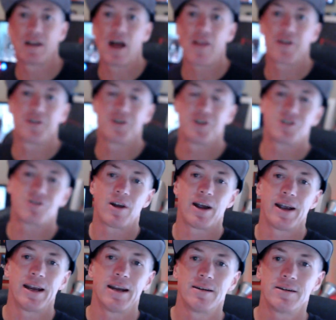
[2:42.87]

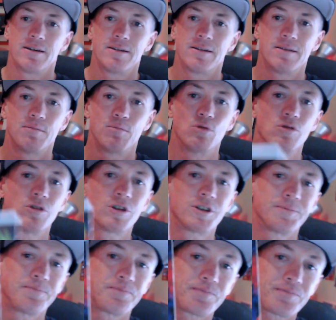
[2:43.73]
Australian book.
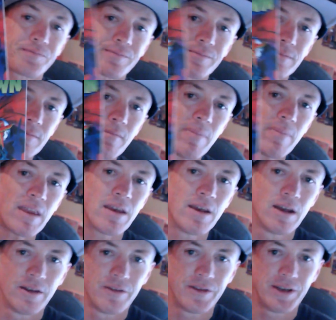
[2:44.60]

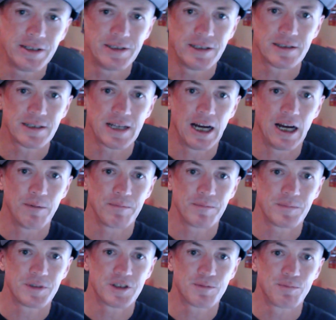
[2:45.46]
This is
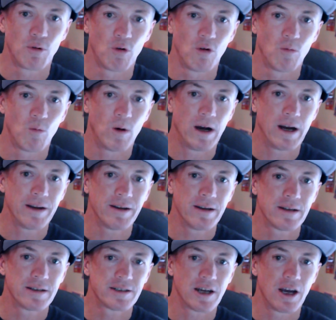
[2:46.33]
Spawn 1.
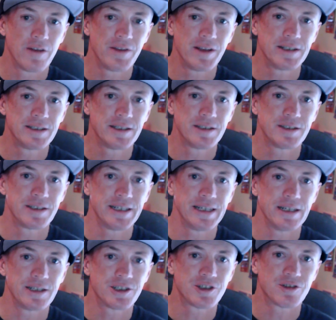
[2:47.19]
So this is the
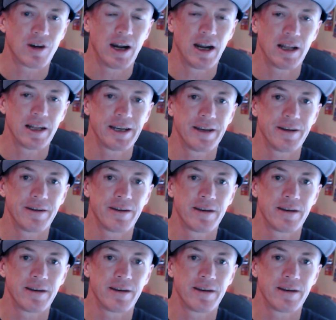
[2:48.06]
Australian